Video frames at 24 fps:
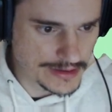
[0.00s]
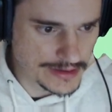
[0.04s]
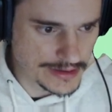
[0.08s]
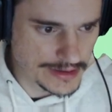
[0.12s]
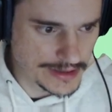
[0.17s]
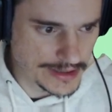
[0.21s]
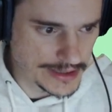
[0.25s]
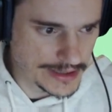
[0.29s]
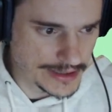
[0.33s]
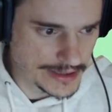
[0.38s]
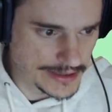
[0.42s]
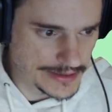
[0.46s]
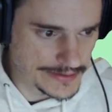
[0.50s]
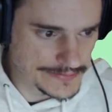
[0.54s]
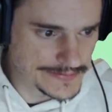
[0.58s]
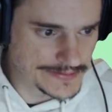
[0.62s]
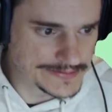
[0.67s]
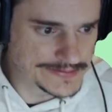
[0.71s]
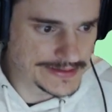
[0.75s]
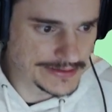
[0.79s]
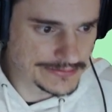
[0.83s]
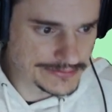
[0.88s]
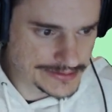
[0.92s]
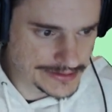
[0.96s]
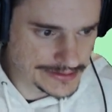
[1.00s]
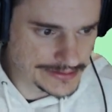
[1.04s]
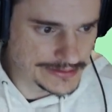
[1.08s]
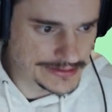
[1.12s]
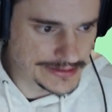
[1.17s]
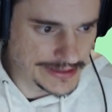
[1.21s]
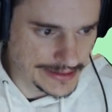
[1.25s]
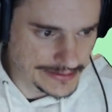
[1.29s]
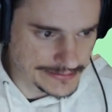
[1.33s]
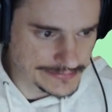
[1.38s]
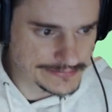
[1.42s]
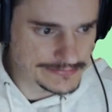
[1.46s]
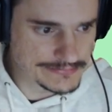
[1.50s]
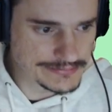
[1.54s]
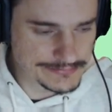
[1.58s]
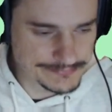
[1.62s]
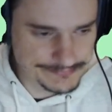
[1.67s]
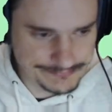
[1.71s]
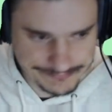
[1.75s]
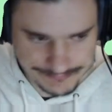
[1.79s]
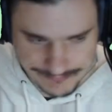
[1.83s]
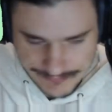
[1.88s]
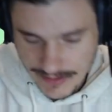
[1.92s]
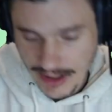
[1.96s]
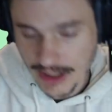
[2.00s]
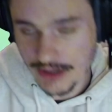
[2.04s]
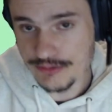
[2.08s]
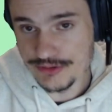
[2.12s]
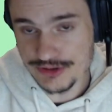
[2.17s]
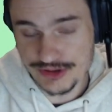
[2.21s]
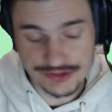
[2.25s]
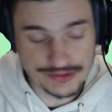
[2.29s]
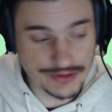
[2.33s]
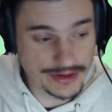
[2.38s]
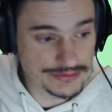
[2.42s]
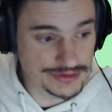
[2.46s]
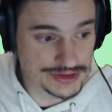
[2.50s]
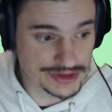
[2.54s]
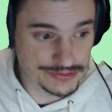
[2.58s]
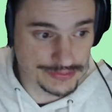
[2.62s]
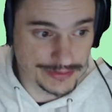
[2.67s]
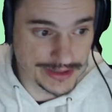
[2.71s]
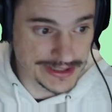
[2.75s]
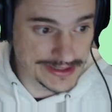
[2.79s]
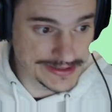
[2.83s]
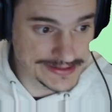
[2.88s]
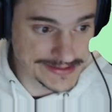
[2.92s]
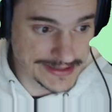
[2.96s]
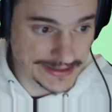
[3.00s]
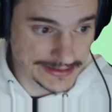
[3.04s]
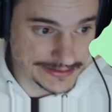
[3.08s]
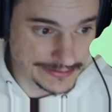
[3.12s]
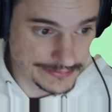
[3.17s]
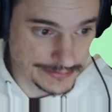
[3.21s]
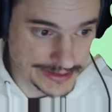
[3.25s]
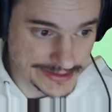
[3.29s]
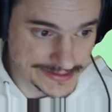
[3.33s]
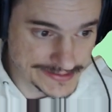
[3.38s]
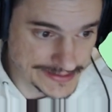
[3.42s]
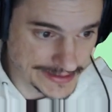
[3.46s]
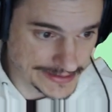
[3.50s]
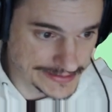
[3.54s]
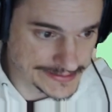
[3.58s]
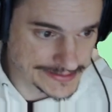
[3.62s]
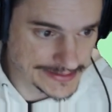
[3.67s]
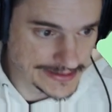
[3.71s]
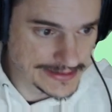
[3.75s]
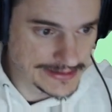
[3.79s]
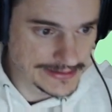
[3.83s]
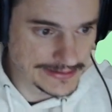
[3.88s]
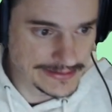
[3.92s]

the delta, yeah, I'll just read exactly what it says.